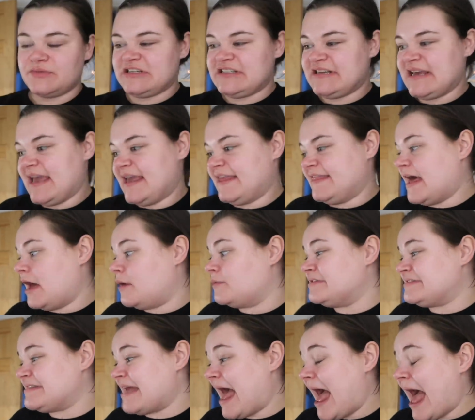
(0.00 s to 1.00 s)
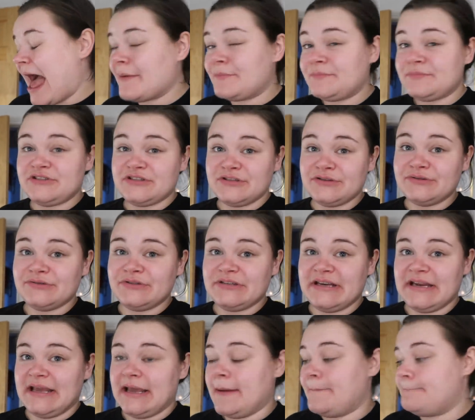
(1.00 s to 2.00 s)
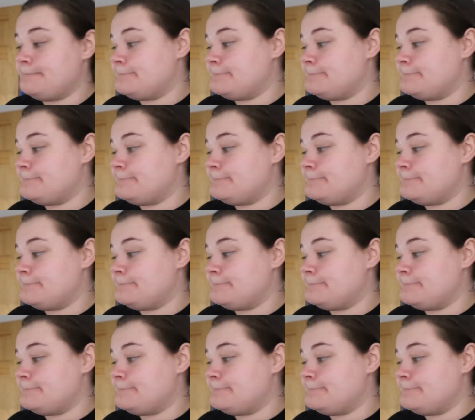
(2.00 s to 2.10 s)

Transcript: with tea, that was absolutely